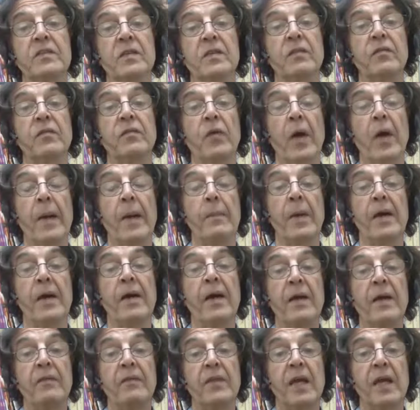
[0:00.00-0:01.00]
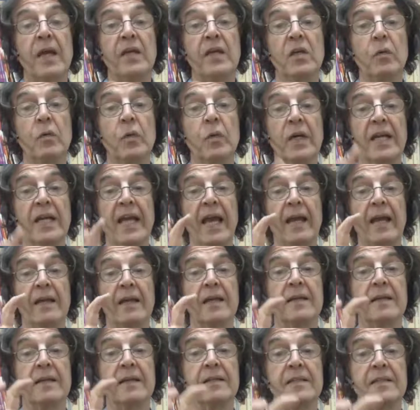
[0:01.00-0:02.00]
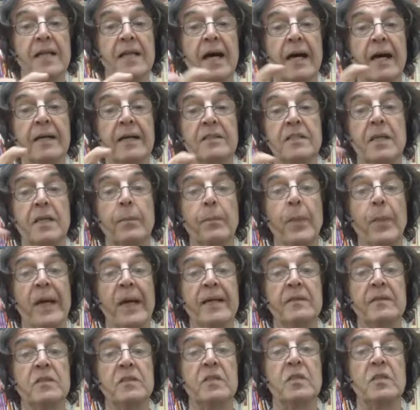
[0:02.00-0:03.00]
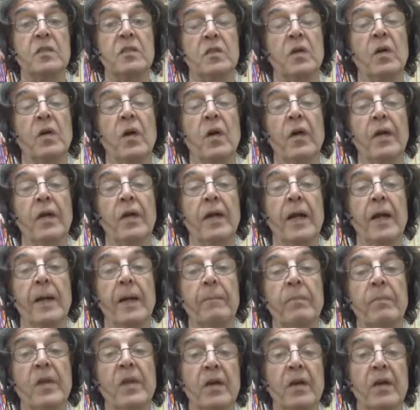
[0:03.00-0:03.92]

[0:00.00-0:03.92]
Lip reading: of grammar that you would get in task-based learning.